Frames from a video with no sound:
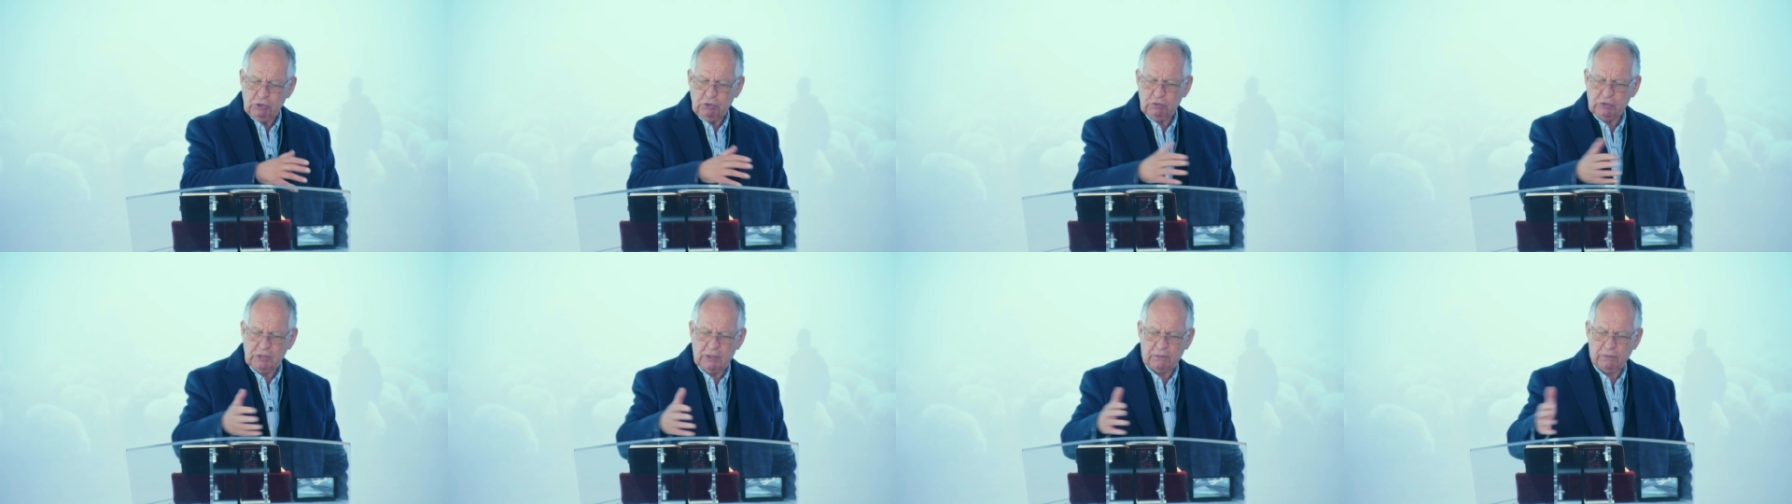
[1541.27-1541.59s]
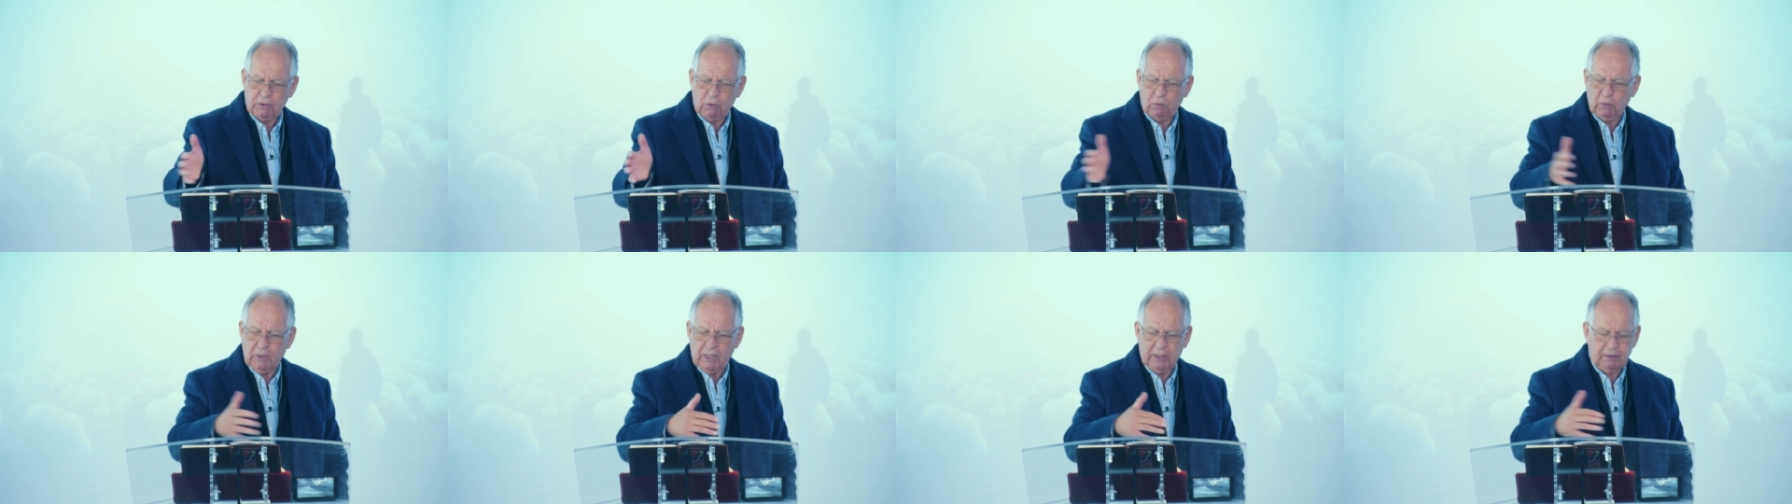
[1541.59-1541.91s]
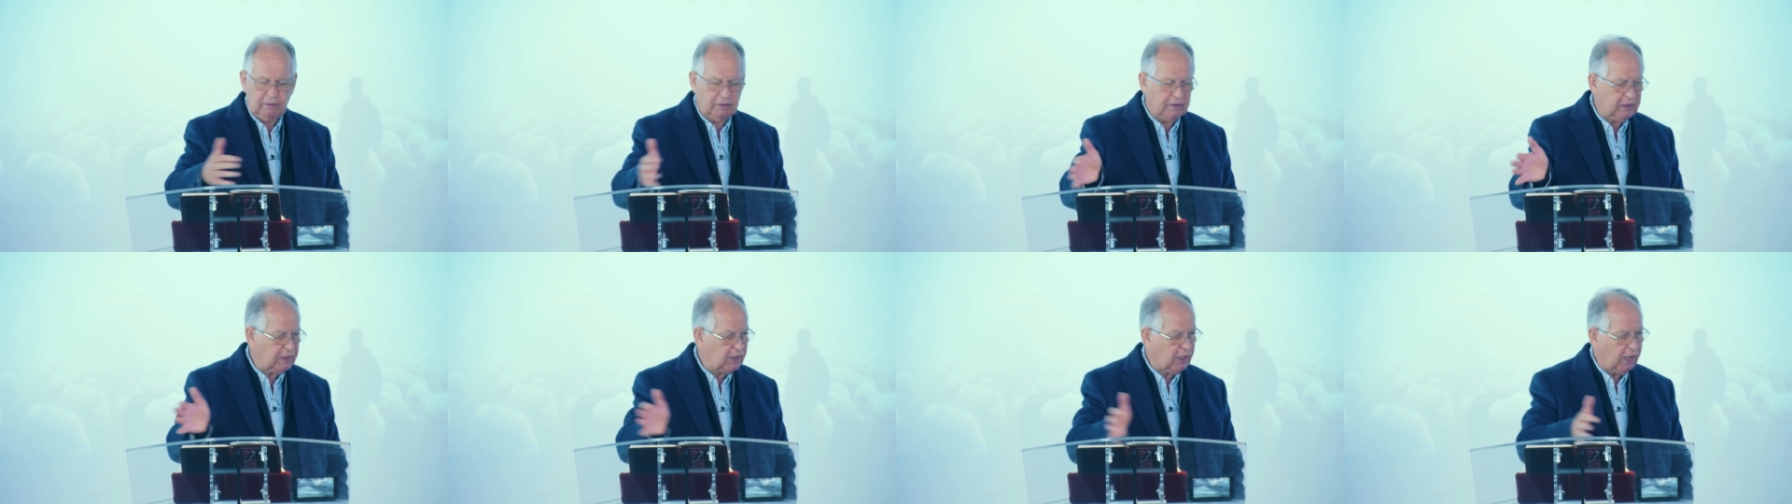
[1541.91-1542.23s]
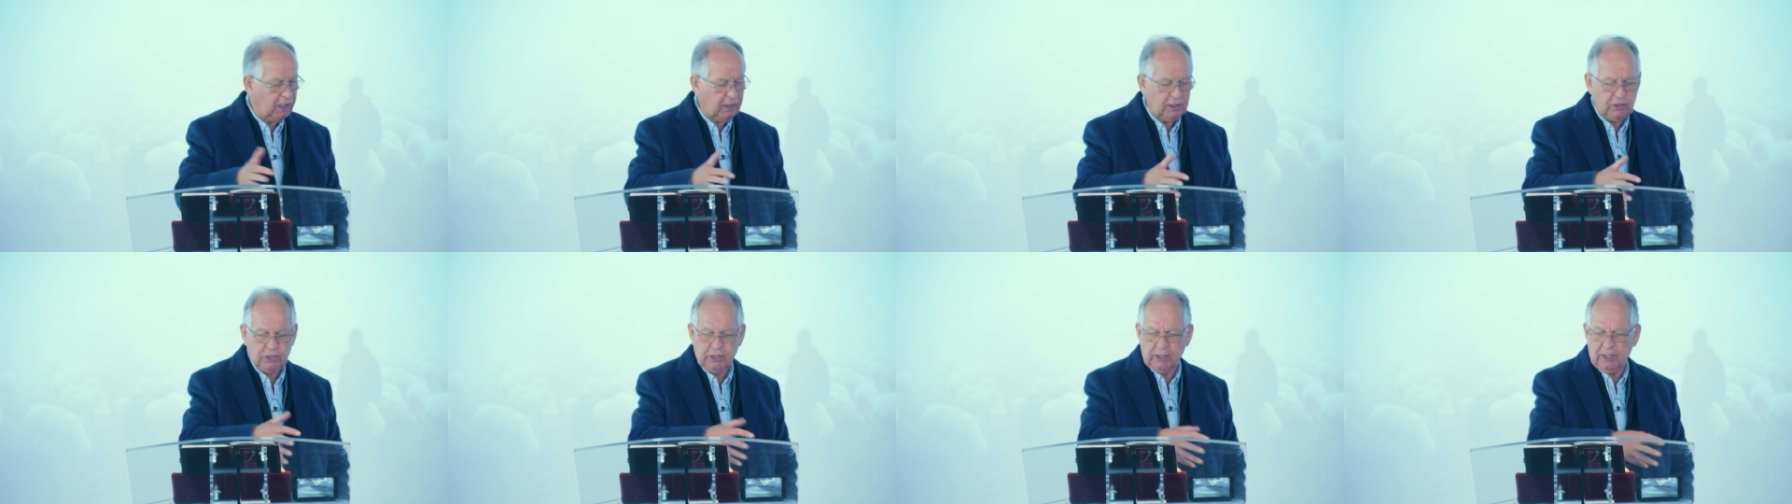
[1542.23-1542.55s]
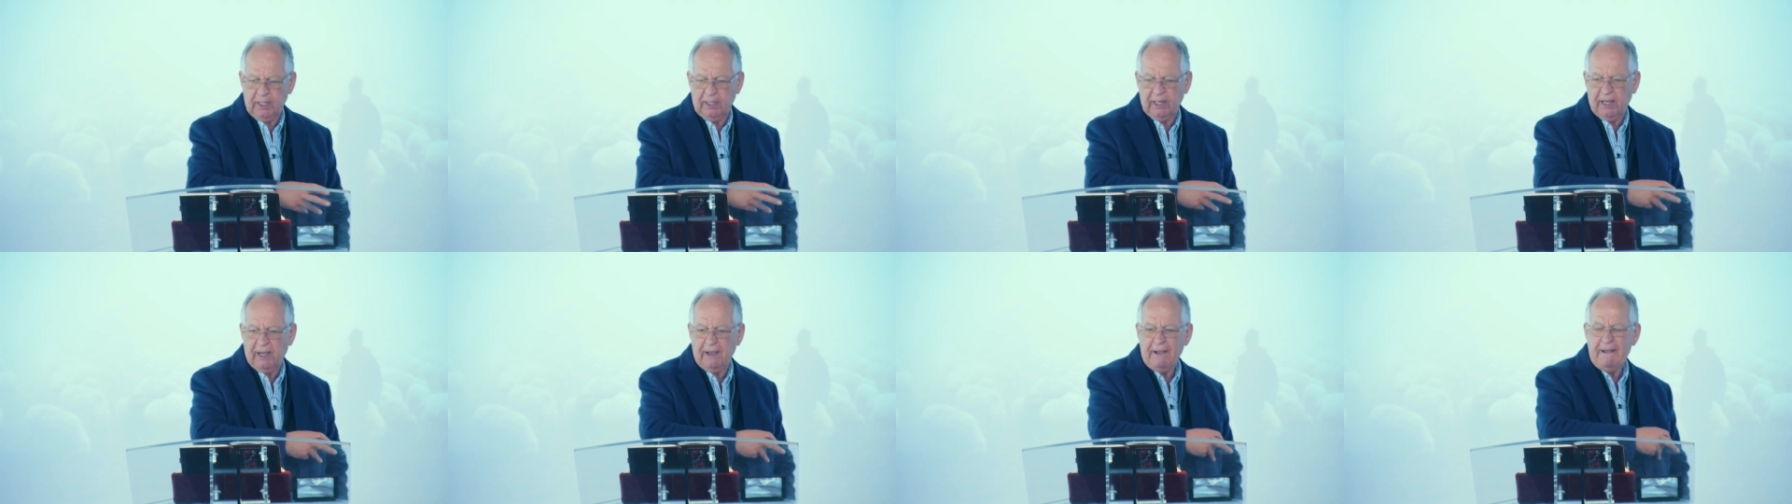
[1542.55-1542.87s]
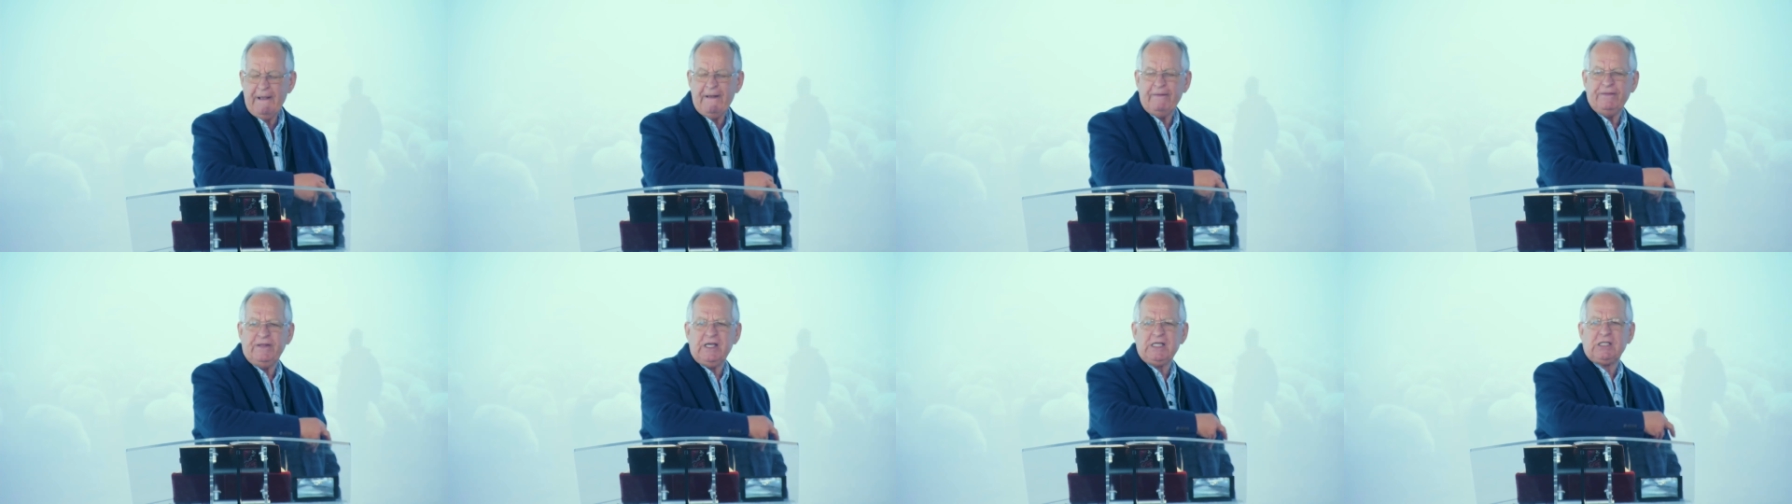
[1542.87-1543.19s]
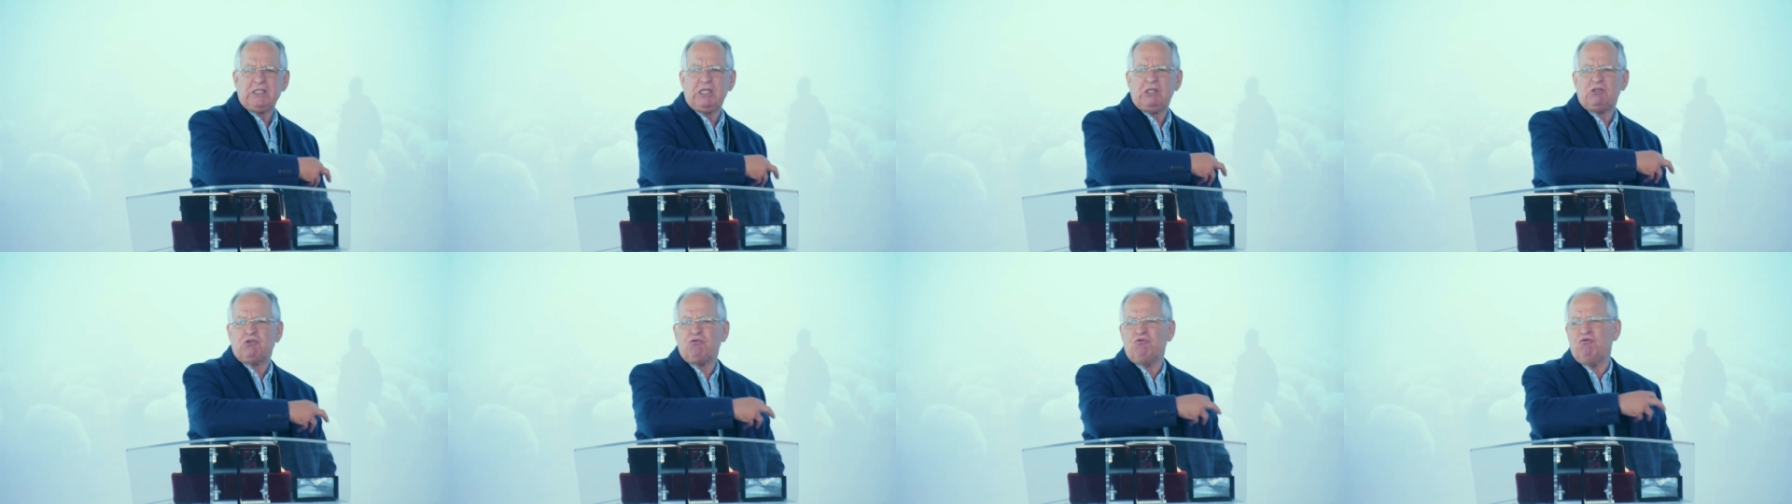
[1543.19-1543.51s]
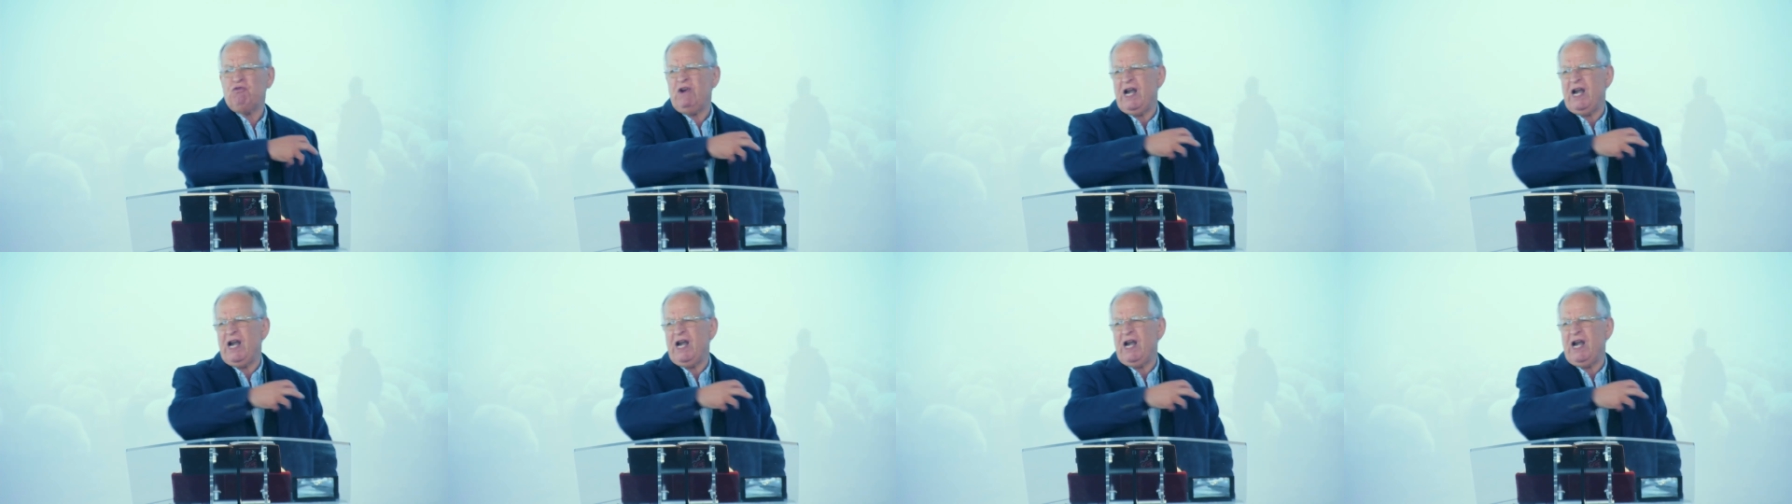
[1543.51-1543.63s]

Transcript: using the word theology here. This is